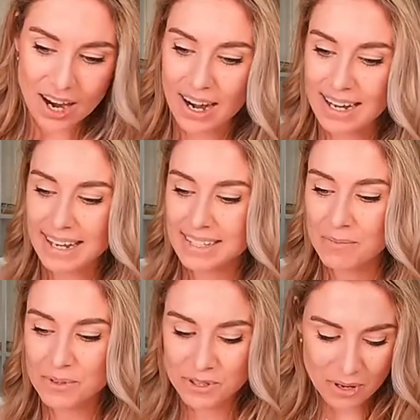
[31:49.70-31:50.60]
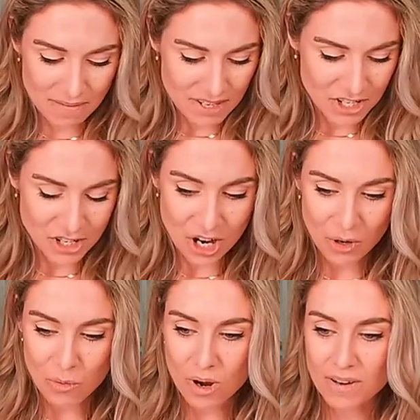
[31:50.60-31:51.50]
All right, next up, we do have the
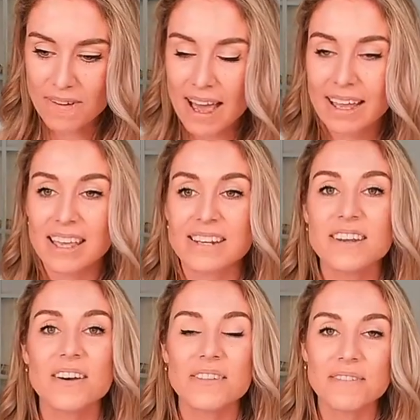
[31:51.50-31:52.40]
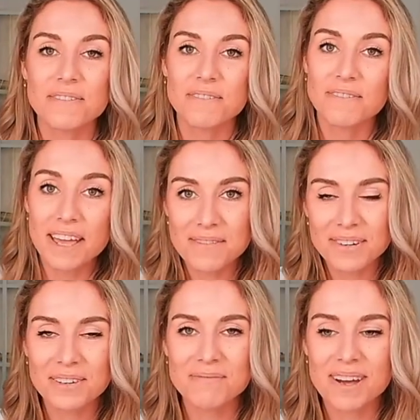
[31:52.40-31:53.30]
Shark WandVac, another
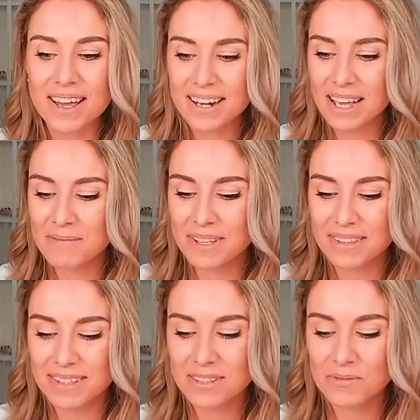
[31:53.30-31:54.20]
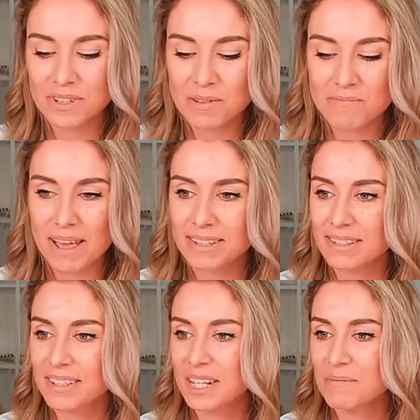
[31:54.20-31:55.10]
favorite of mine. I mean, this is one of the
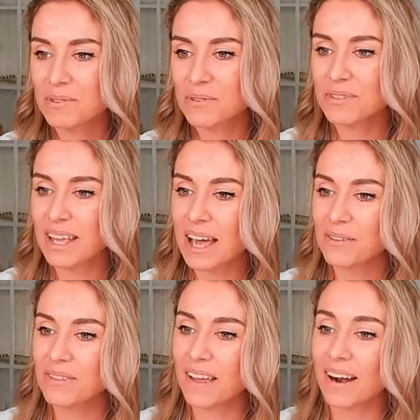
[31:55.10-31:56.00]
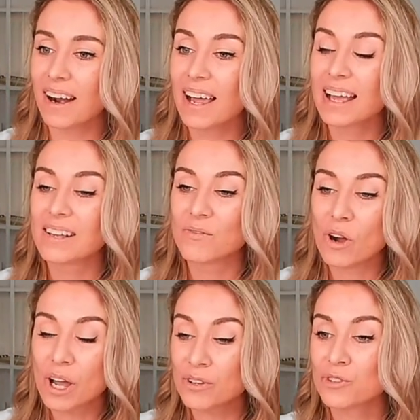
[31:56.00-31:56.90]
best cleanup tools out there
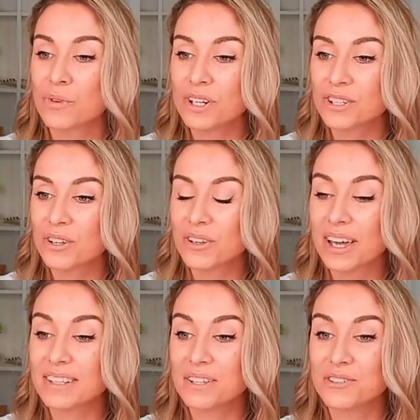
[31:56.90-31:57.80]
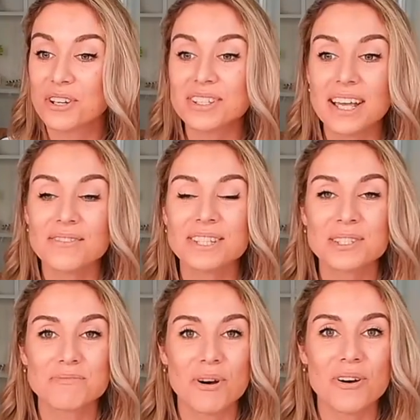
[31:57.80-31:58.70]
what I just want to show you guys just how
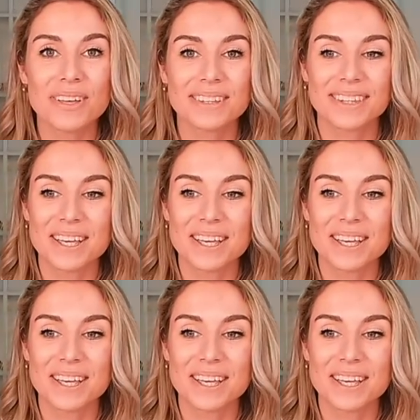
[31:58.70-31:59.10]
small and